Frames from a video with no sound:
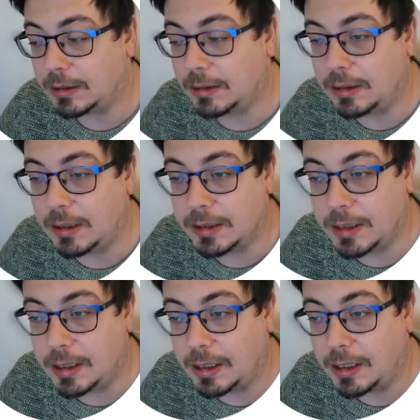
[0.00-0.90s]
this
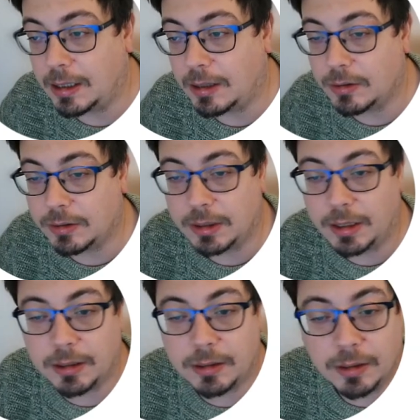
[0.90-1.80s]

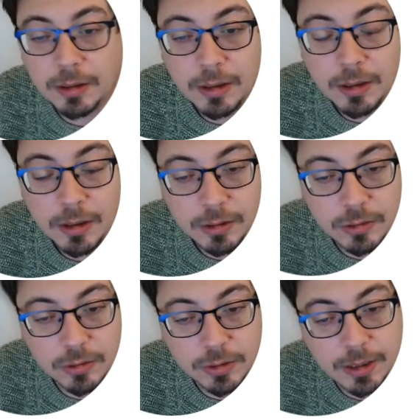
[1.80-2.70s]
oscillator
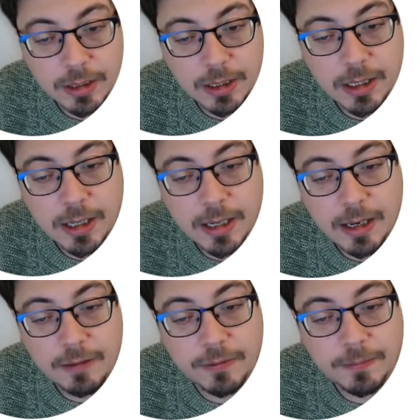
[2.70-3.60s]
usually have